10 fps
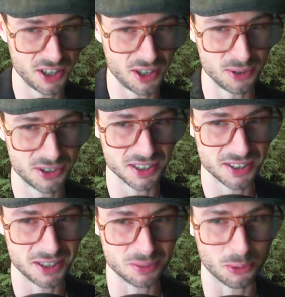use
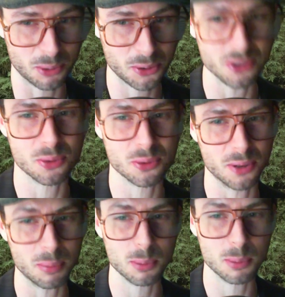this as birth control.
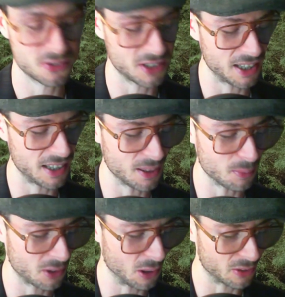They purposefully heat
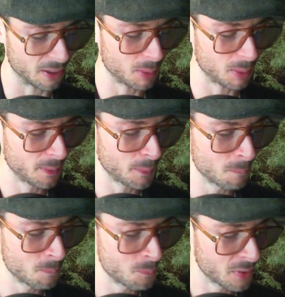themselves up
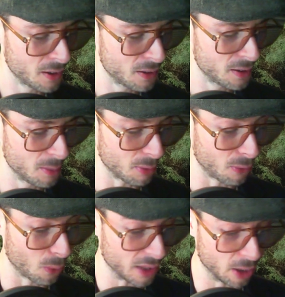
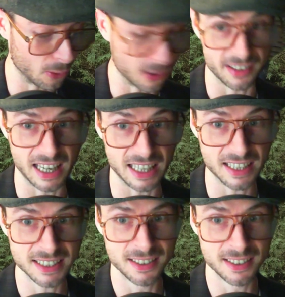before they go on a date.